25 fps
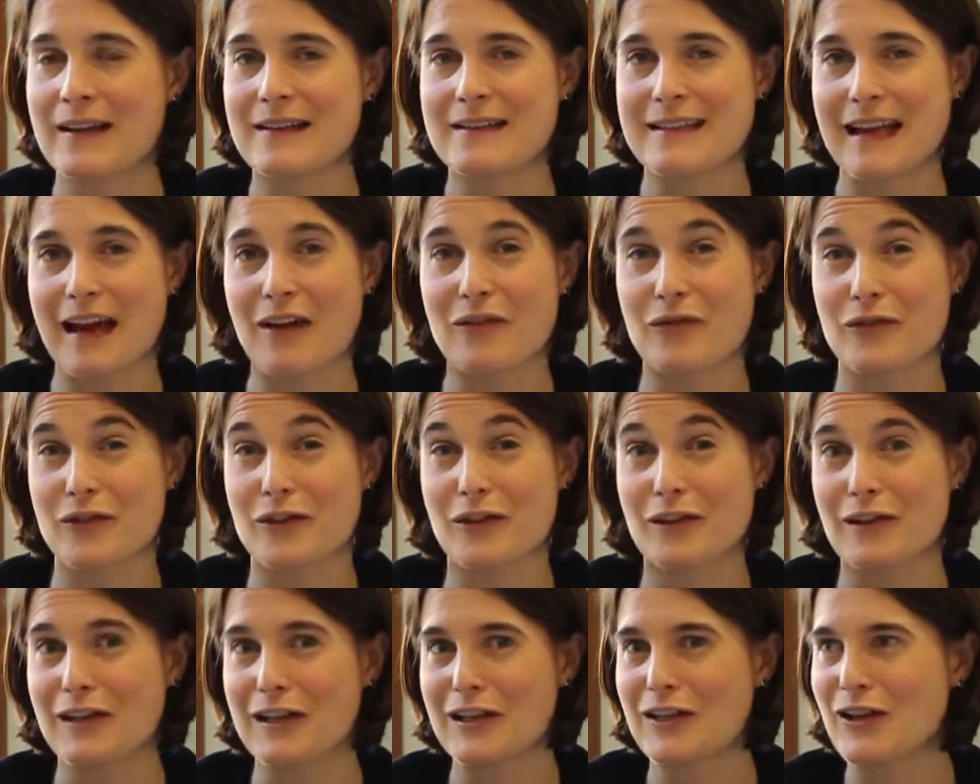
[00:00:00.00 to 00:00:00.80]

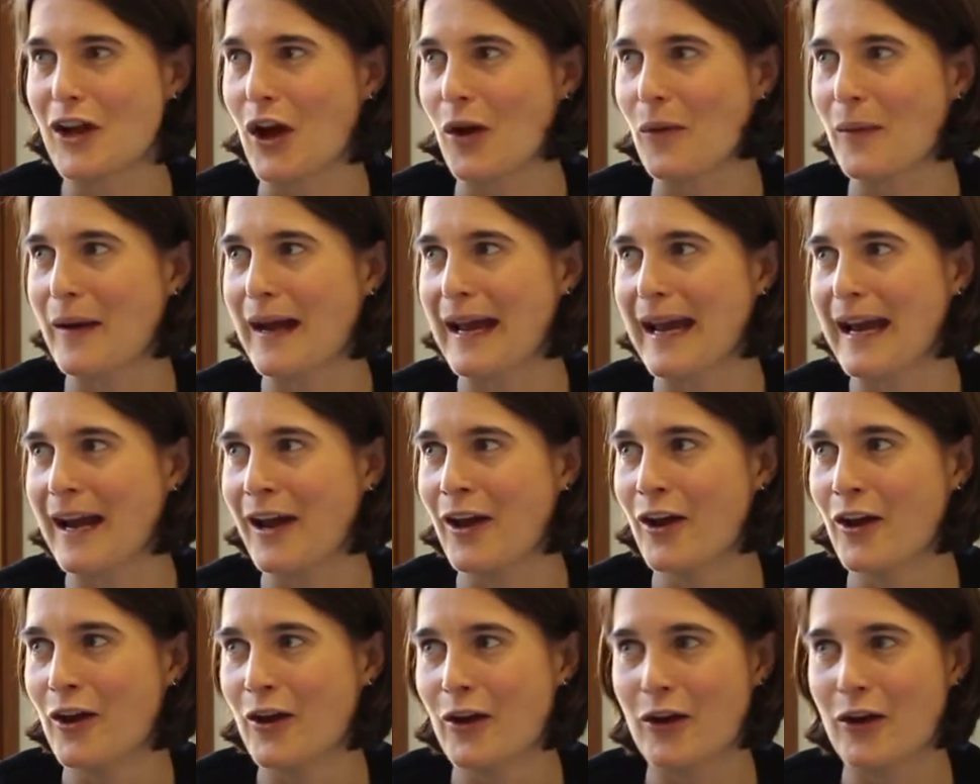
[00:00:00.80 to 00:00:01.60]
definitely
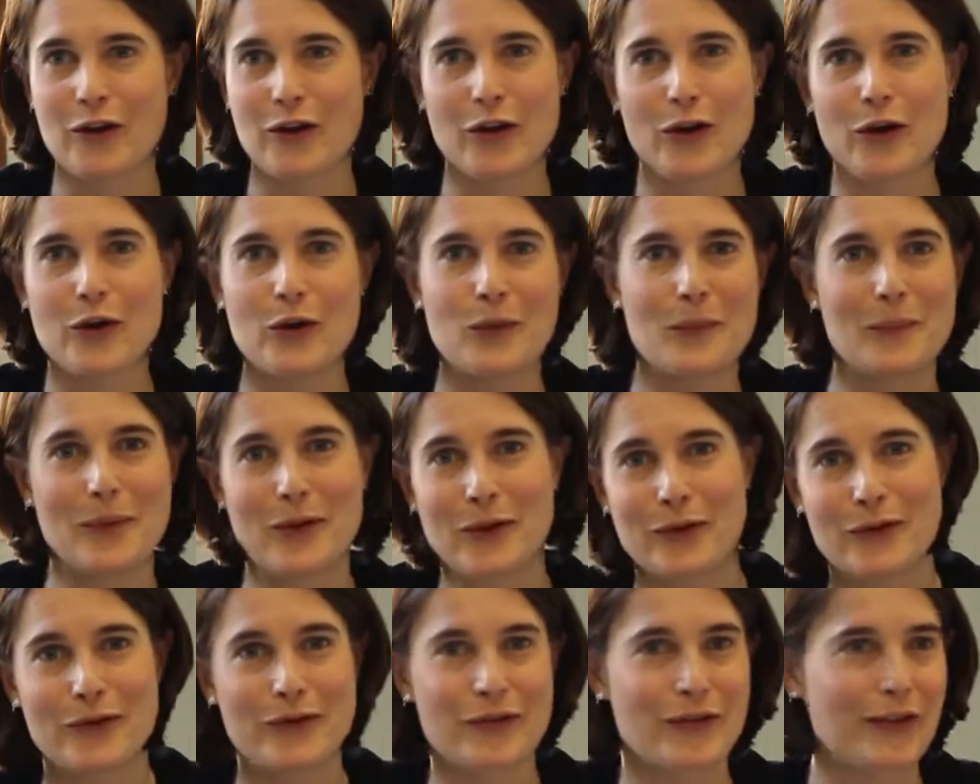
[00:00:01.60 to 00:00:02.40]
knowing who
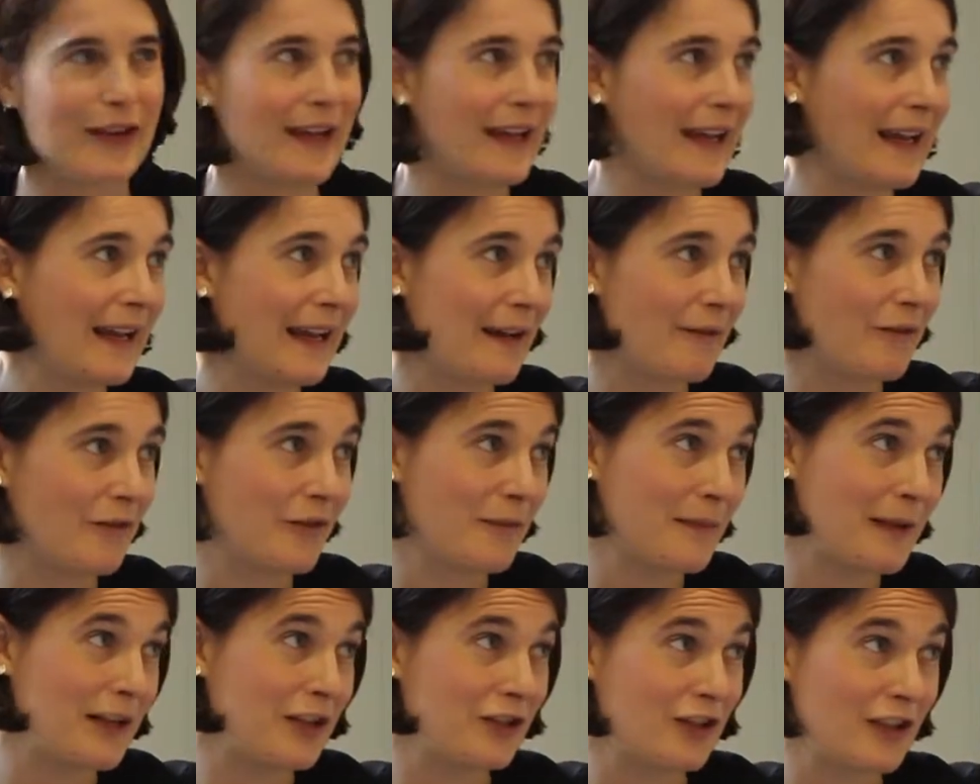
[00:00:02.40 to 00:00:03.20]
puts the
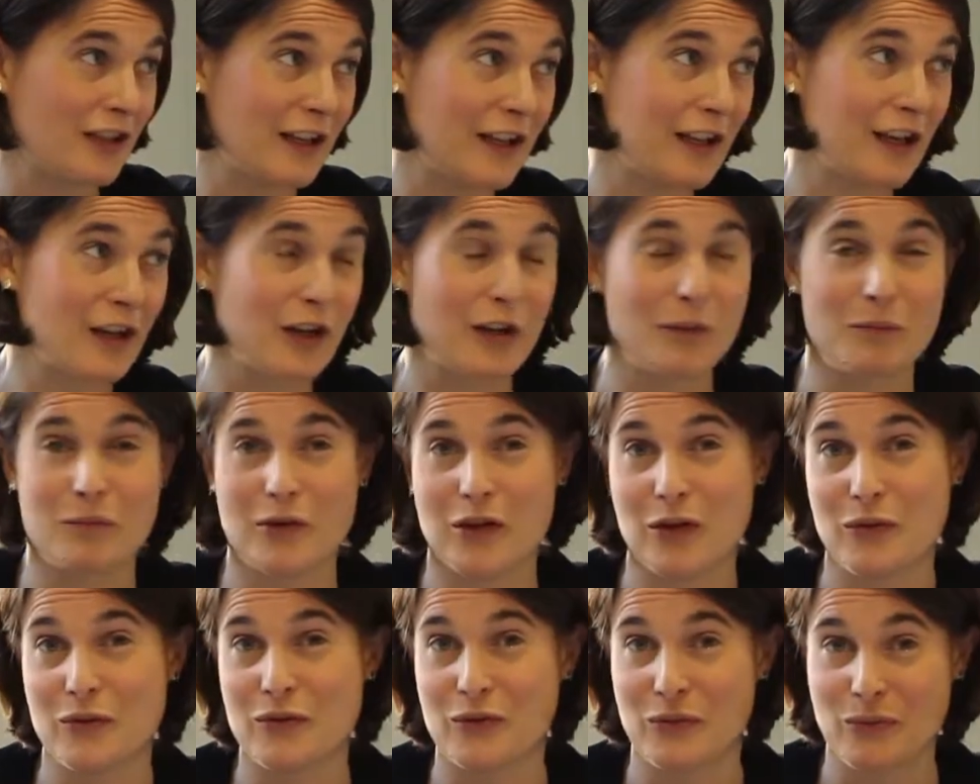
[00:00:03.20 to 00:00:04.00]
information in the
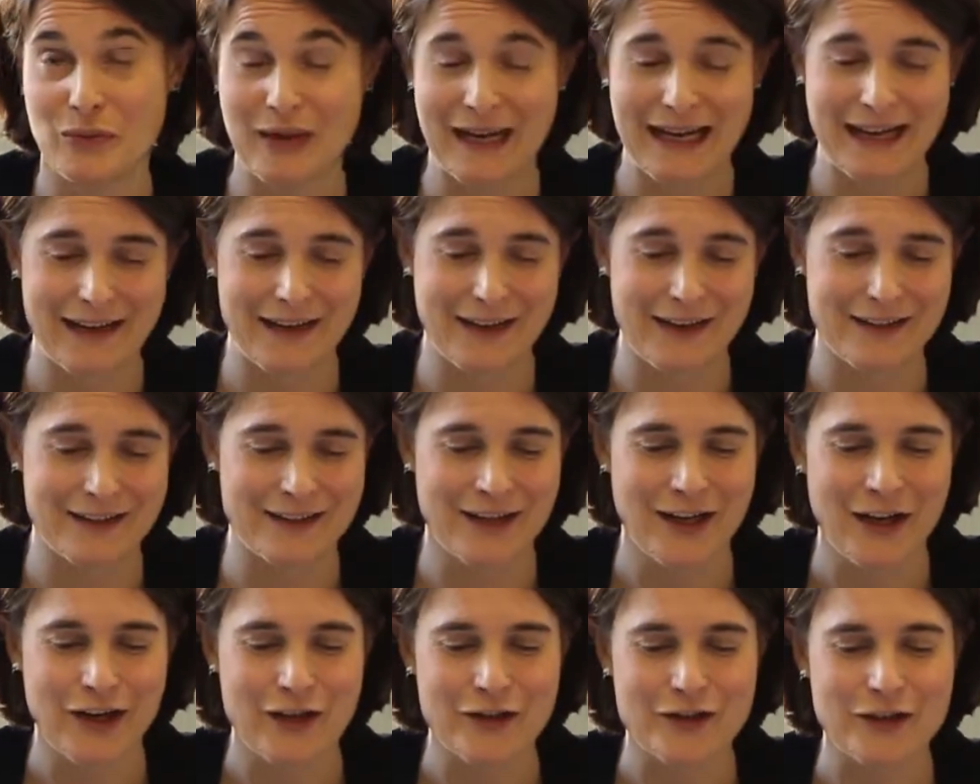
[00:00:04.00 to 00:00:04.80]
computer when,
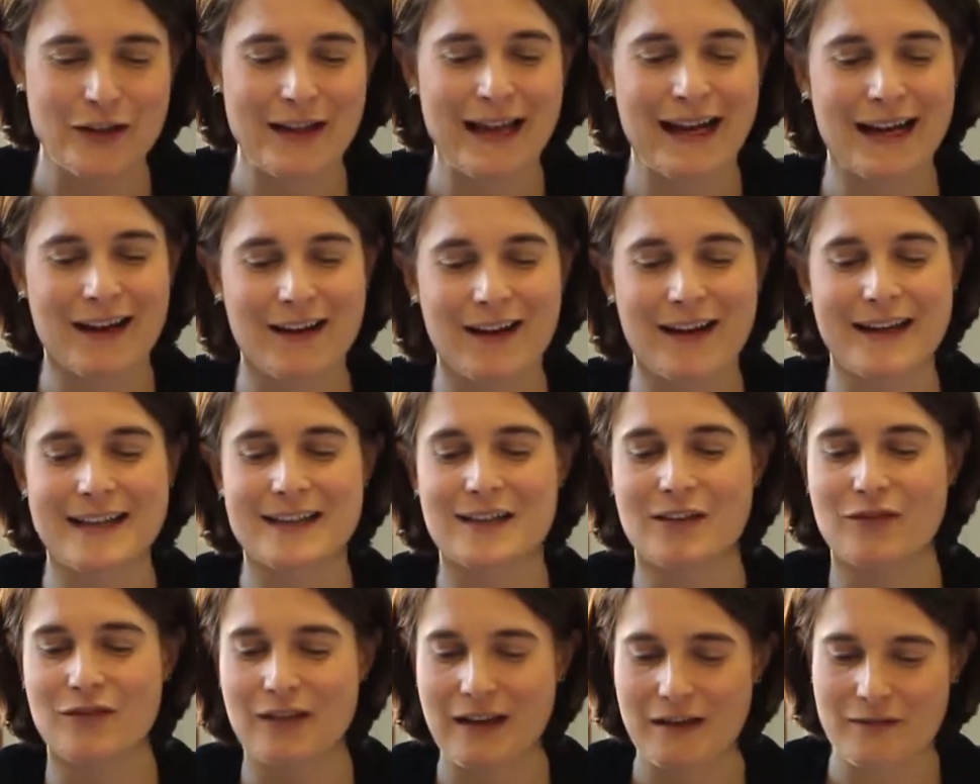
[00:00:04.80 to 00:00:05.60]
and so that
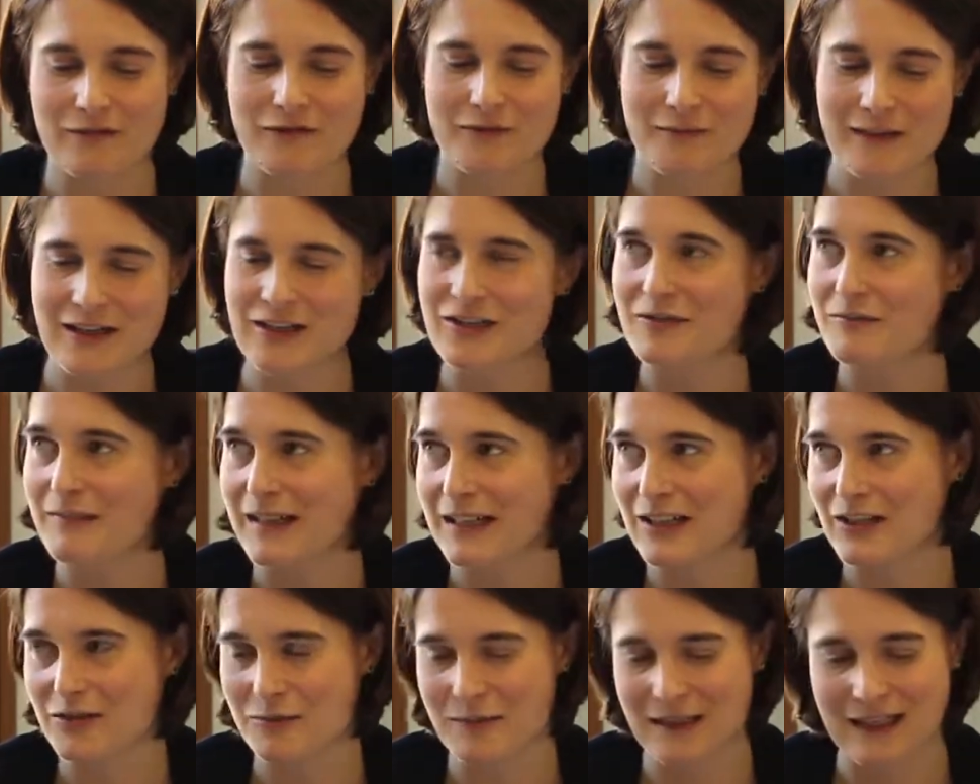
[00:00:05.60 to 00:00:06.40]
kind of information
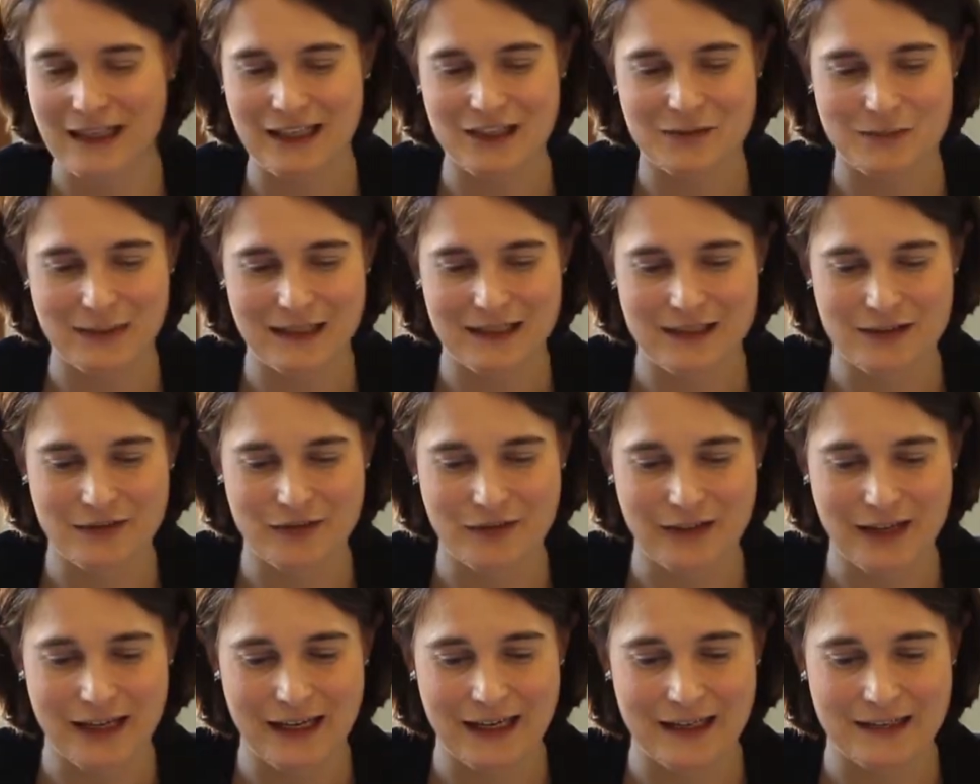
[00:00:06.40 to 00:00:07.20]
management aspect of
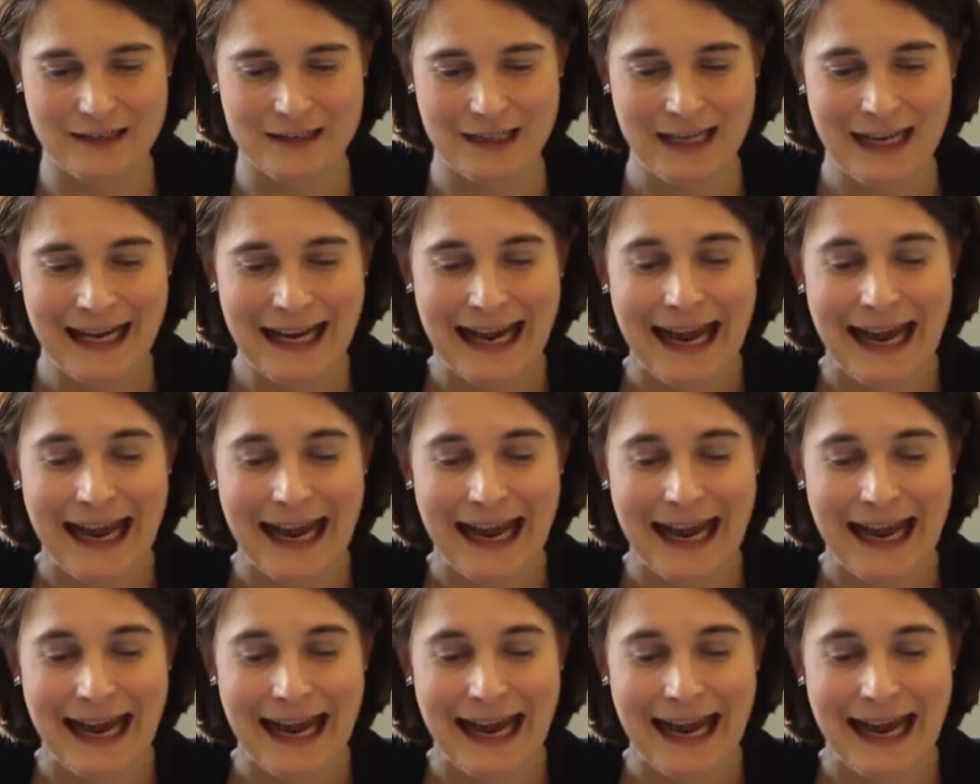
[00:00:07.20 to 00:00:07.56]
things.